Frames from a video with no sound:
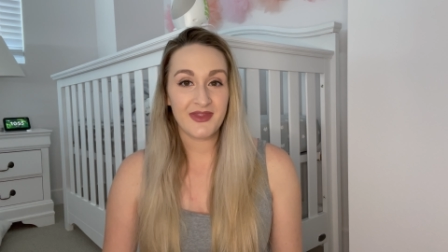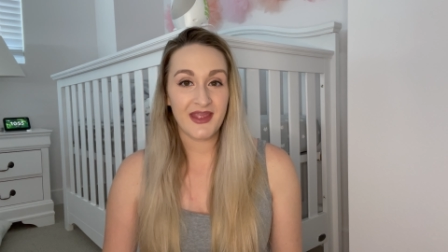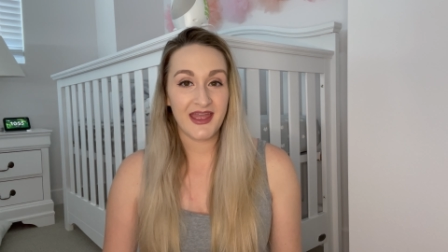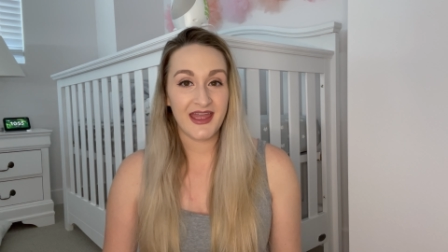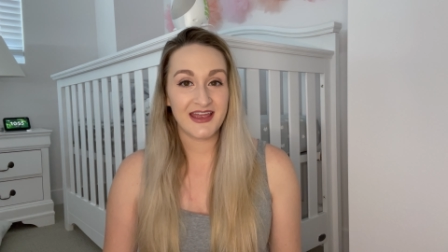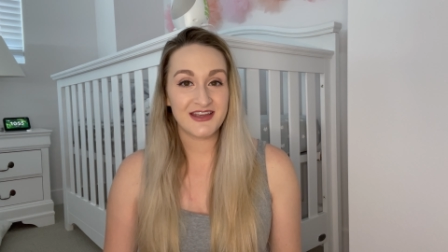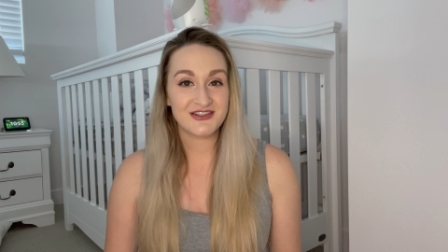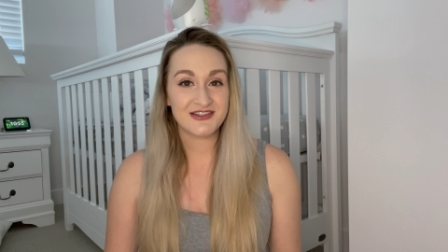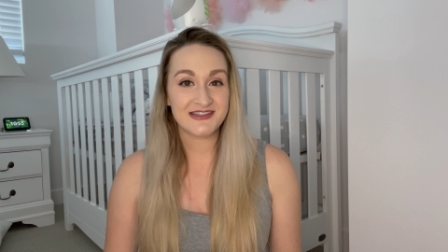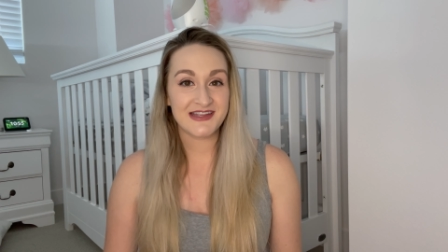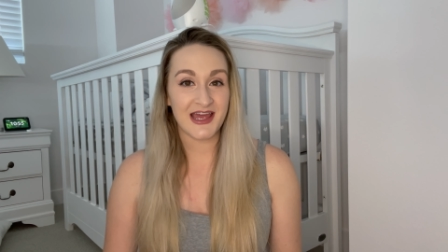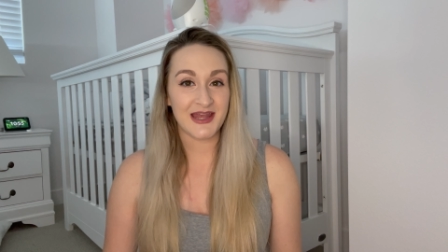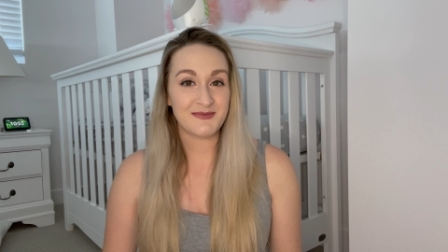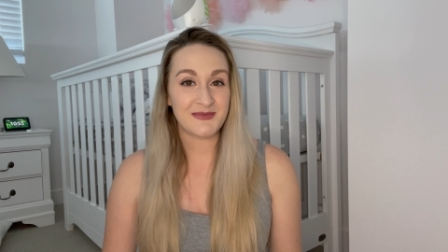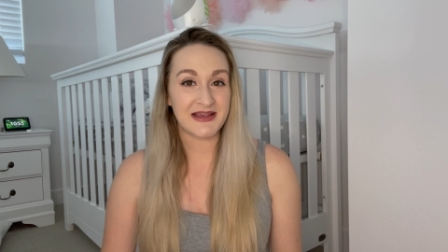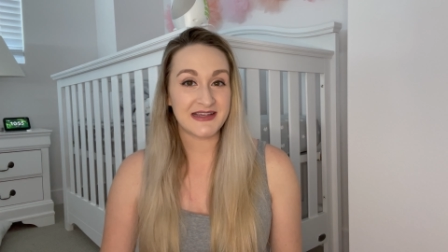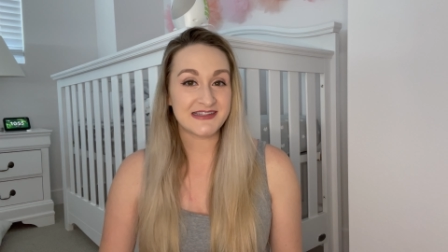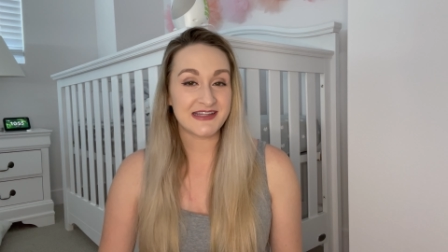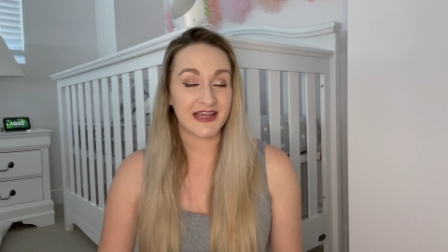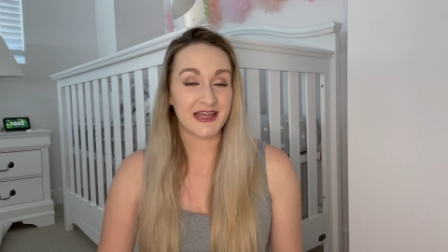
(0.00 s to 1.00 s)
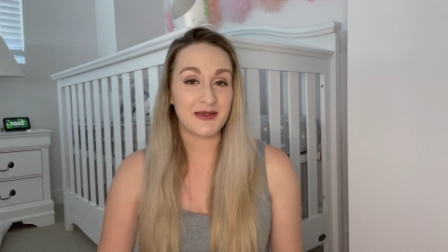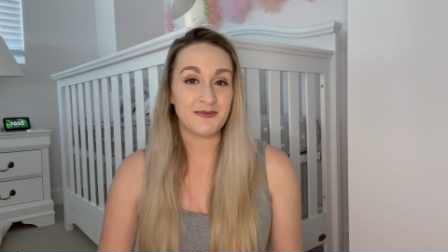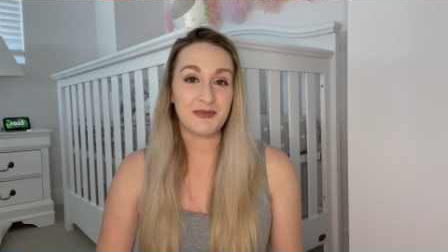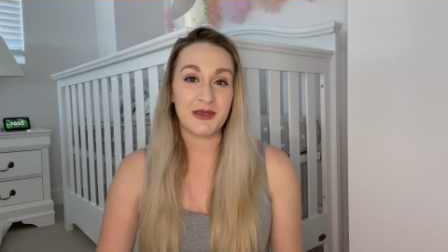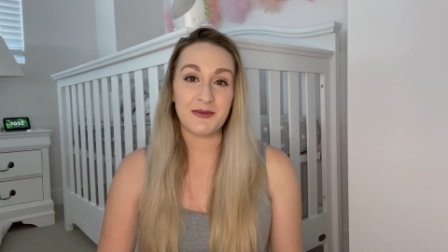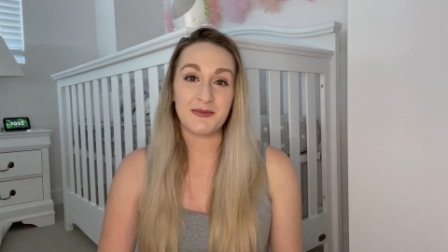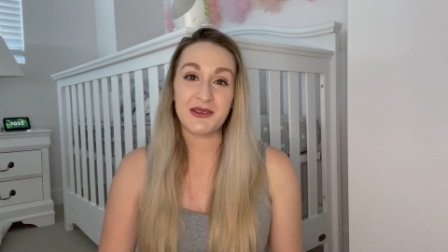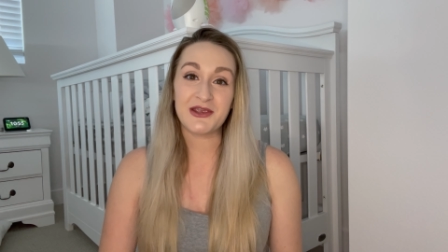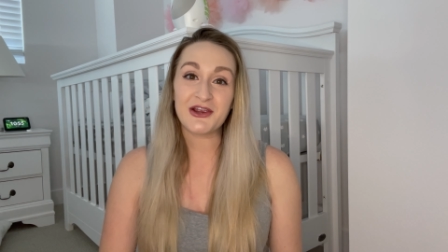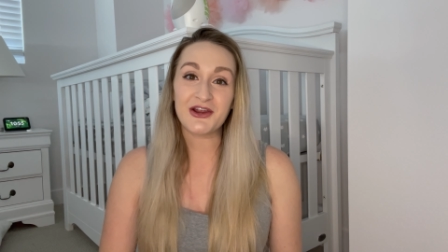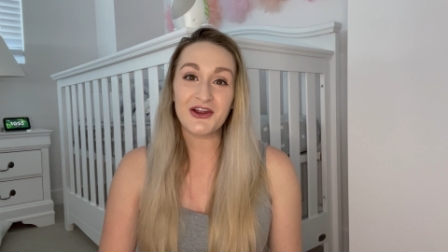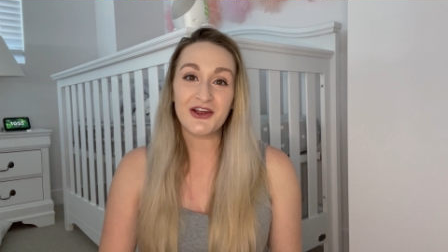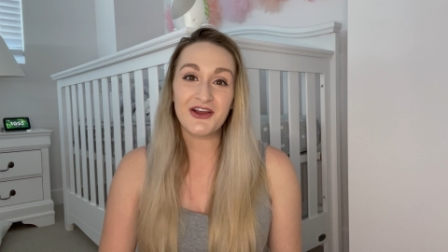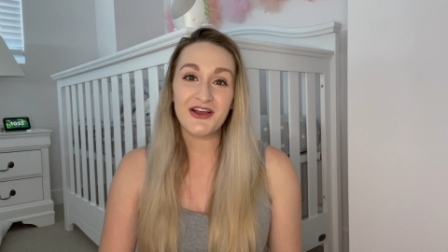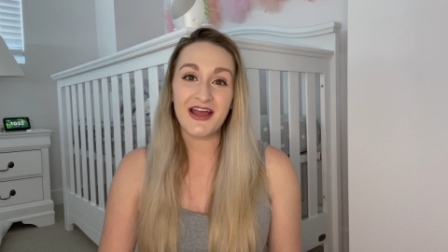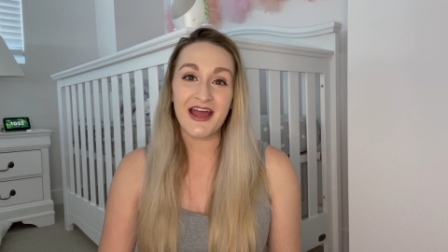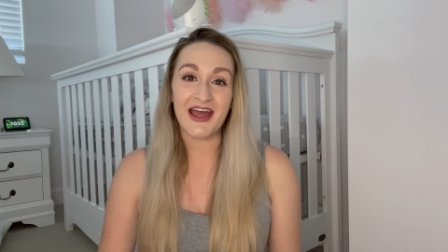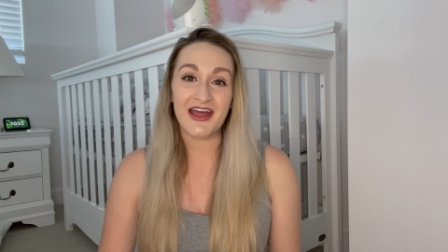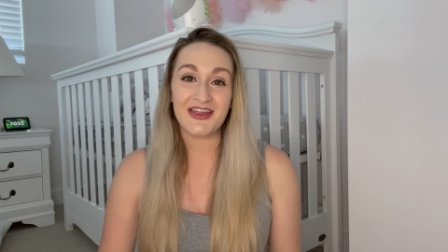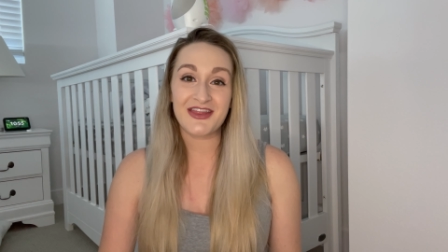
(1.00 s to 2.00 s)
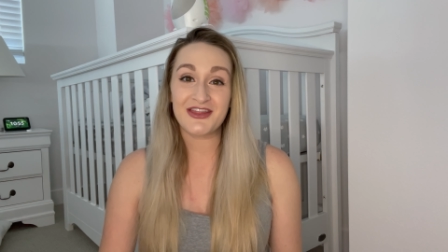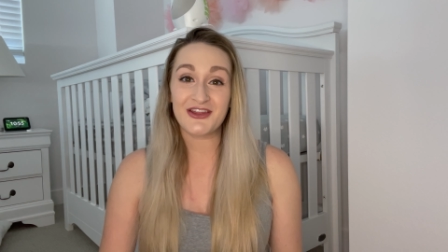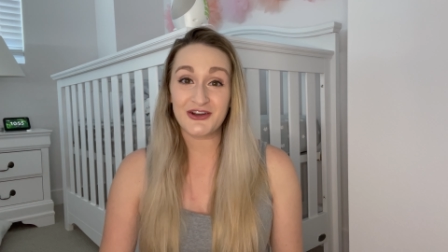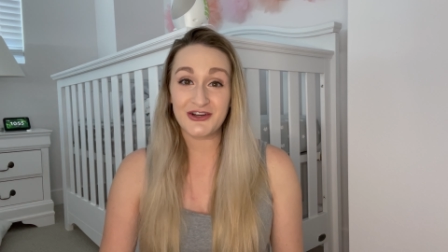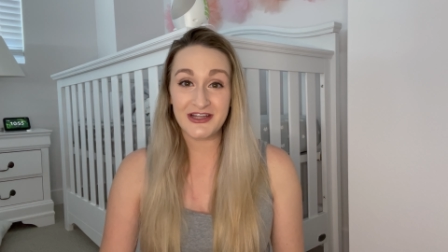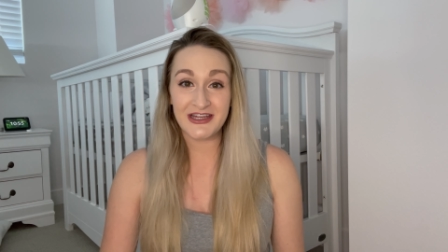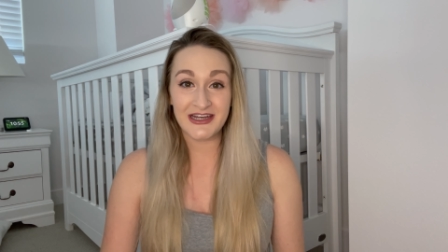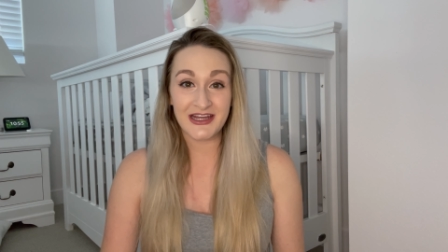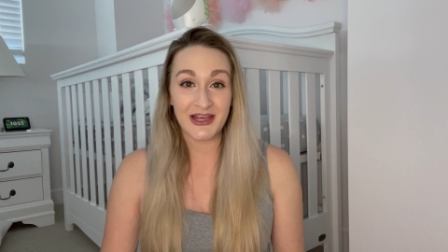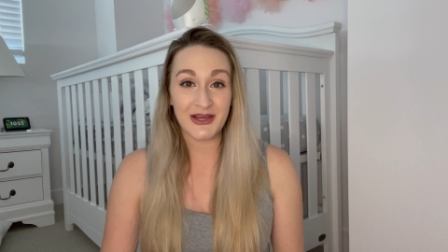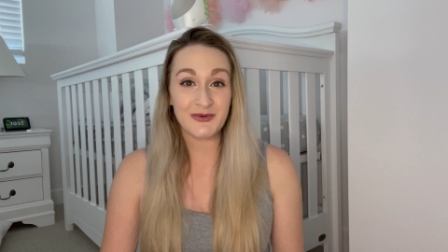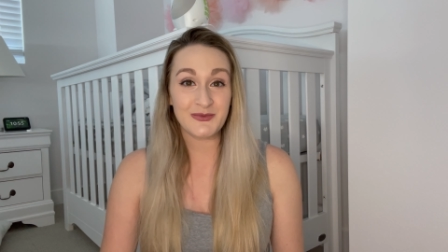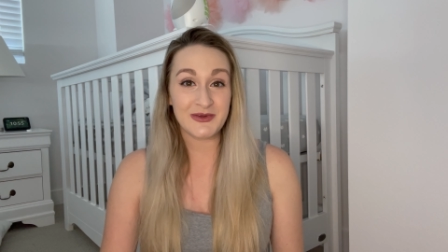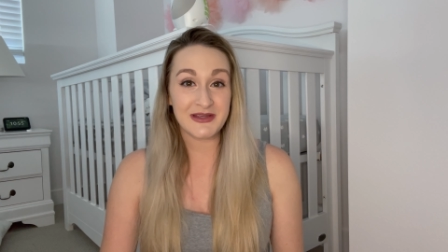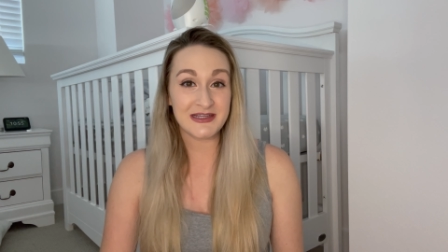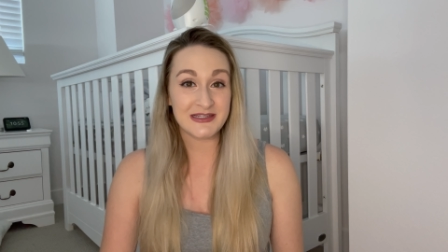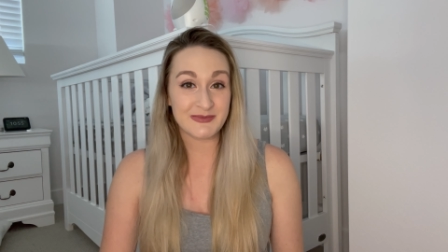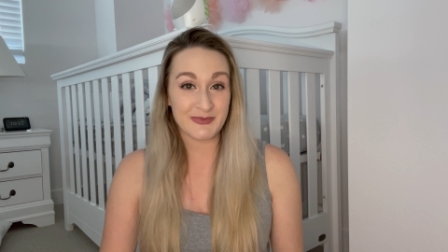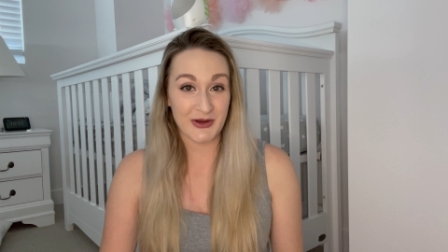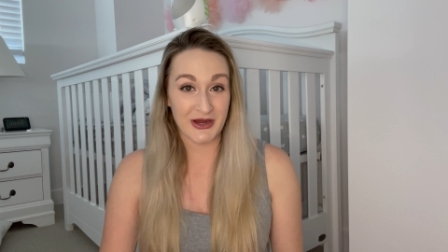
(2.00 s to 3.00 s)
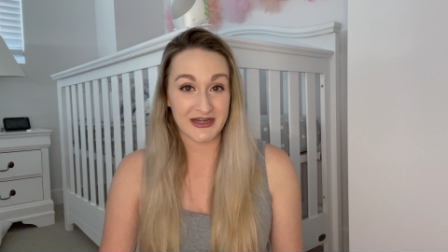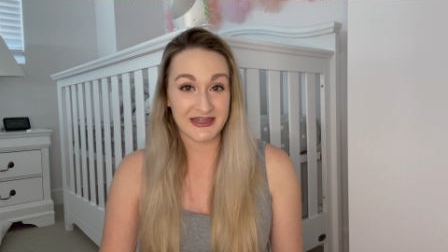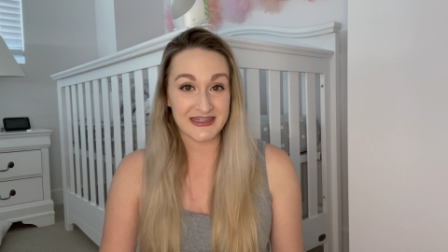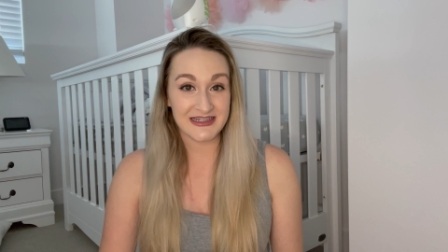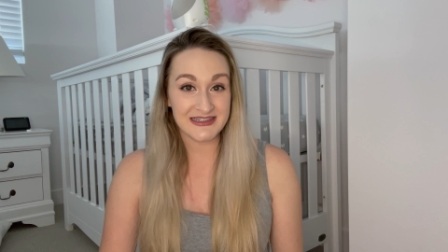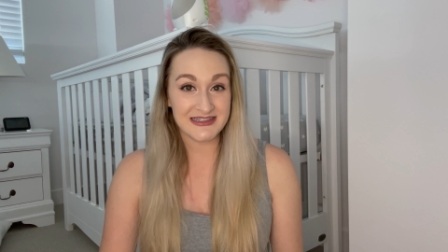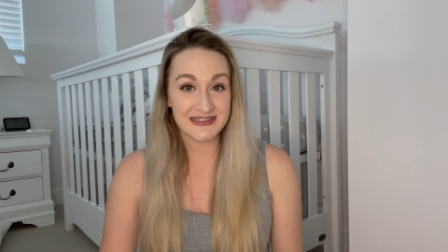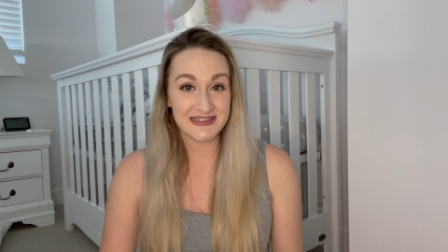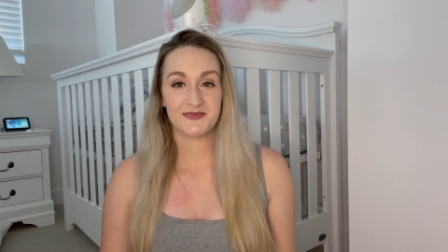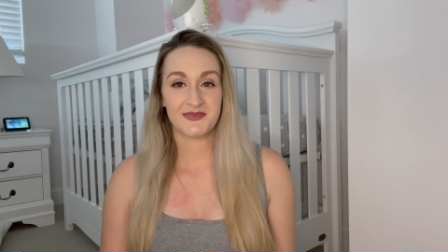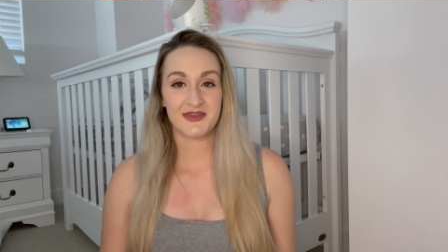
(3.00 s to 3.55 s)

I just had my second baby girl at 39 weeks pregnant.